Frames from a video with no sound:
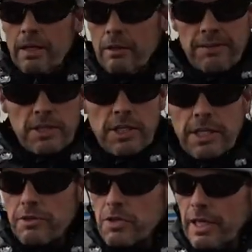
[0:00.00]
love this
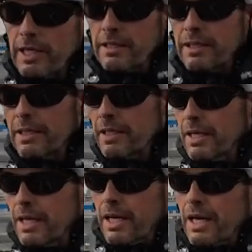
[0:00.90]
EUC
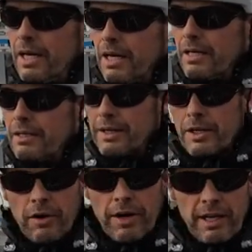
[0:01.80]
and
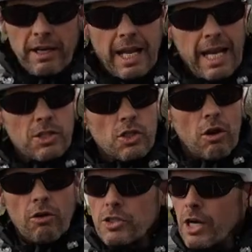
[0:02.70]
I got it last
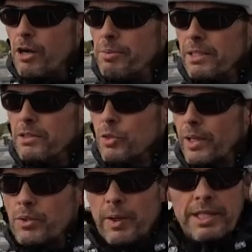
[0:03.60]
October
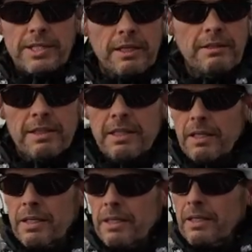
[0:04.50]
2022
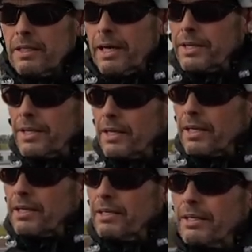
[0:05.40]
and
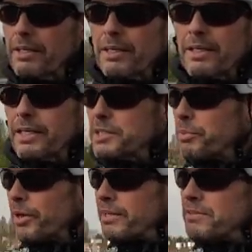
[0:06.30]
uh, it's
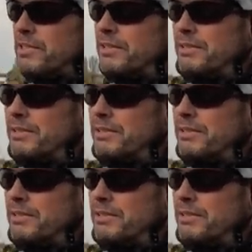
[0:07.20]
brilliant.